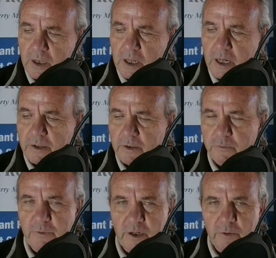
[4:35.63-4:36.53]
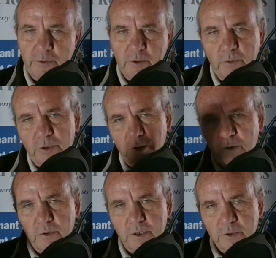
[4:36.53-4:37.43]
And then the final thing we
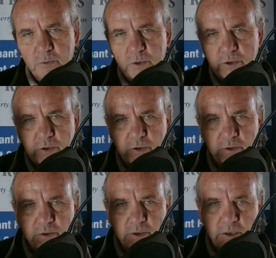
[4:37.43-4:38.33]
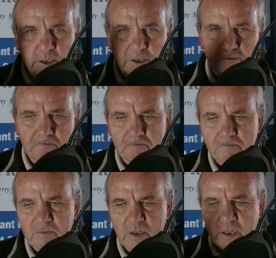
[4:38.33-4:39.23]
do is we just
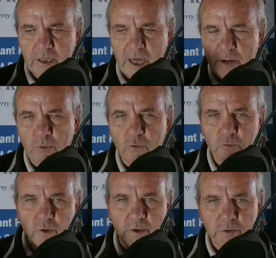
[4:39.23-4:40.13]
cap over it.